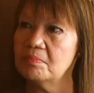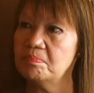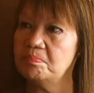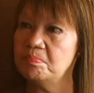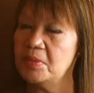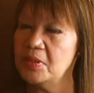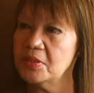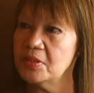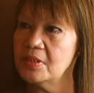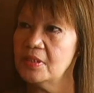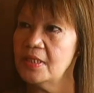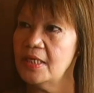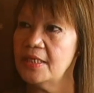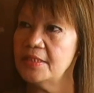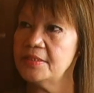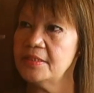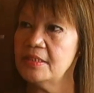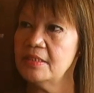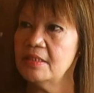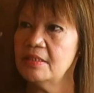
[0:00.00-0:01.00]

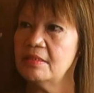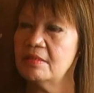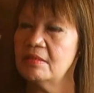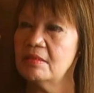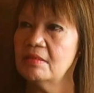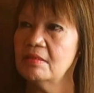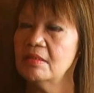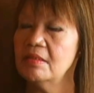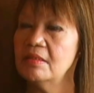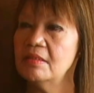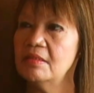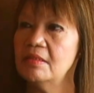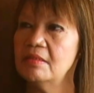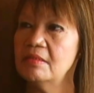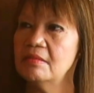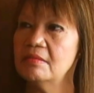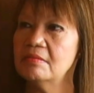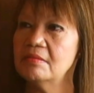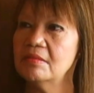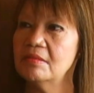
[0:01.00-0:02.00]
percolating here, and
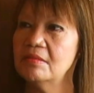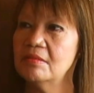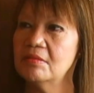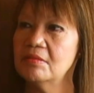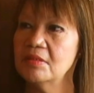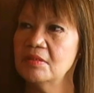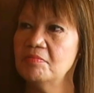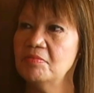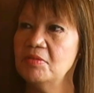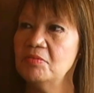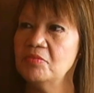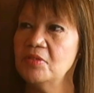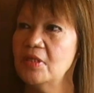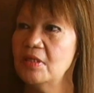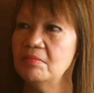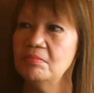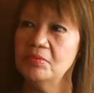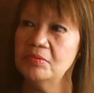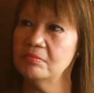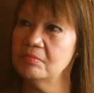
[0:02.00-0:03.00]
you know, even when
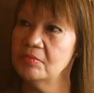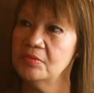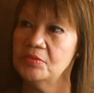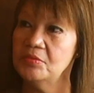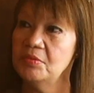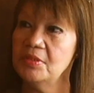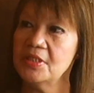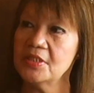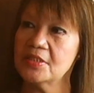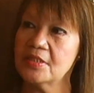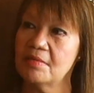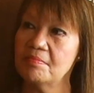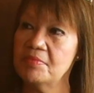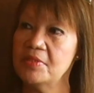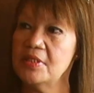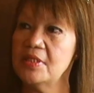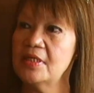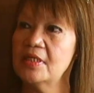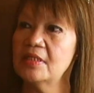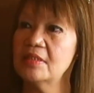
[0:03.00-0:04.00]
I'm doing
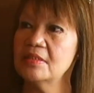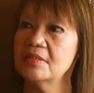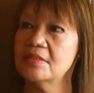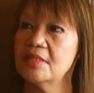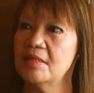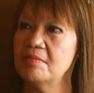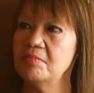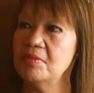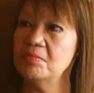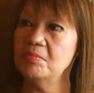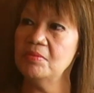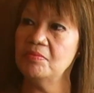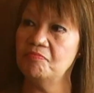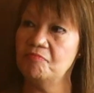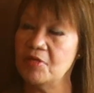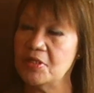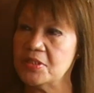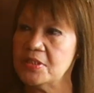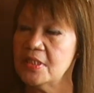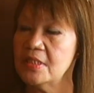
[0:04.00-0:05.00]
something else, I may be
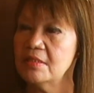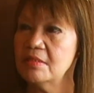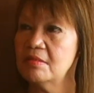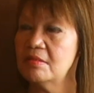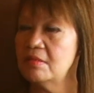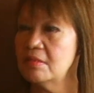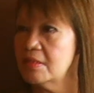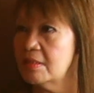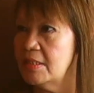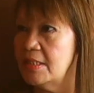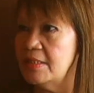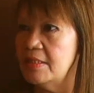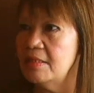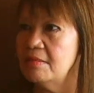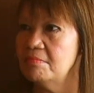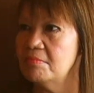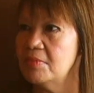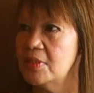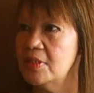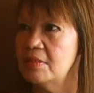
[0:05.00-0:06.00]
fixing or
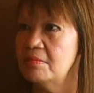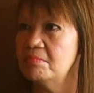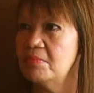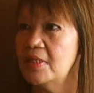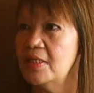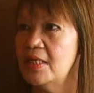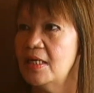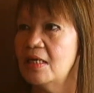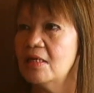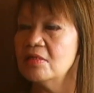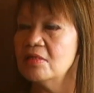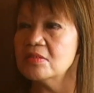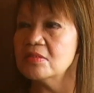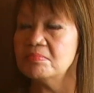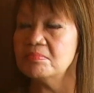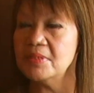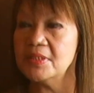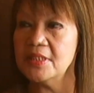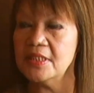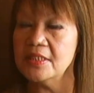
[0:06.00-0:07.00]
cleaning my house,
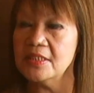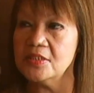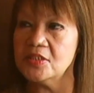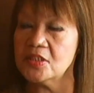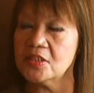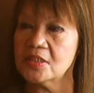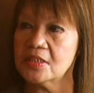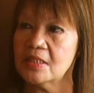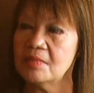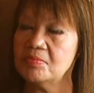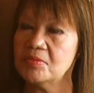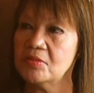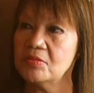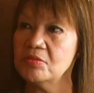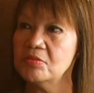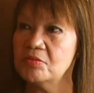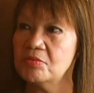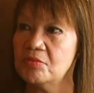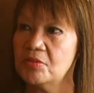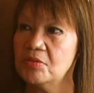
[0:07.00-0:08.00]
but then it just keeps on
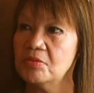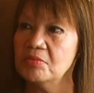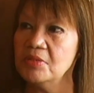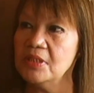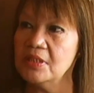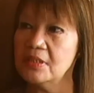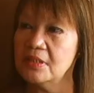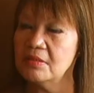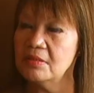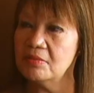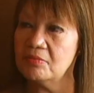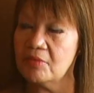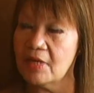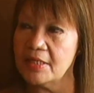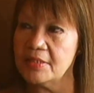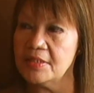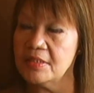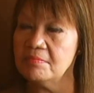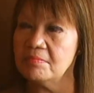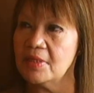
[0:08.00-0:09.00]
growing and
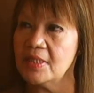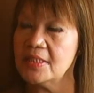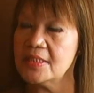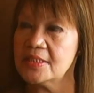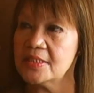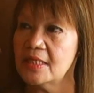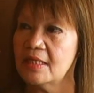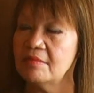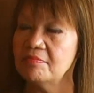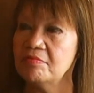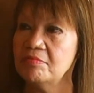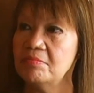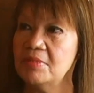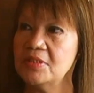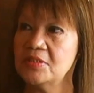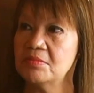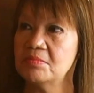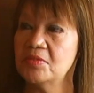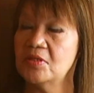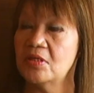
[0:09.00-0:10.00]
writing by itself in my
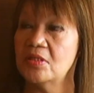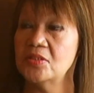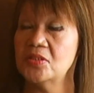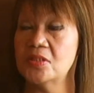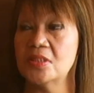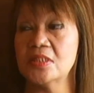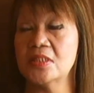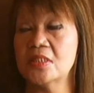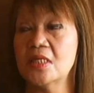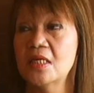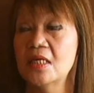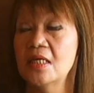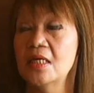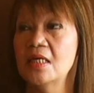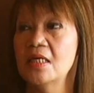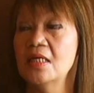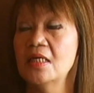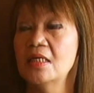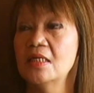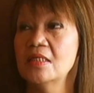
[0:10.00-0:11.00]
subconscious.
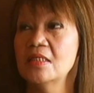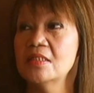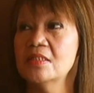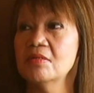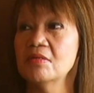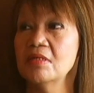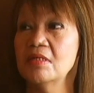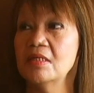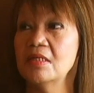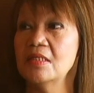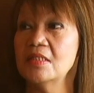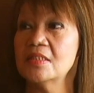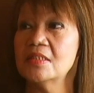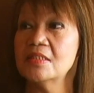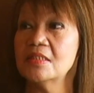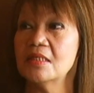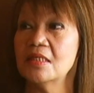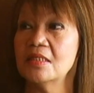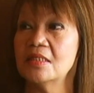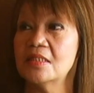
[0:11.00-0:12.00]
So
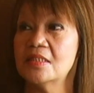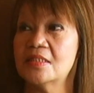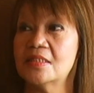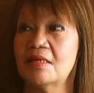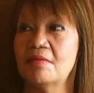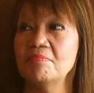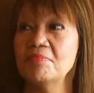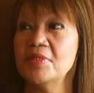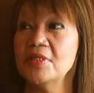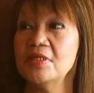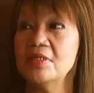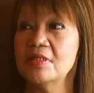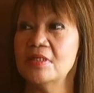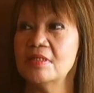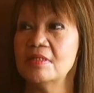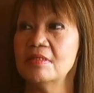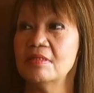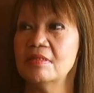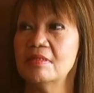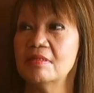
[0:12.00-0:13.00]
it's something that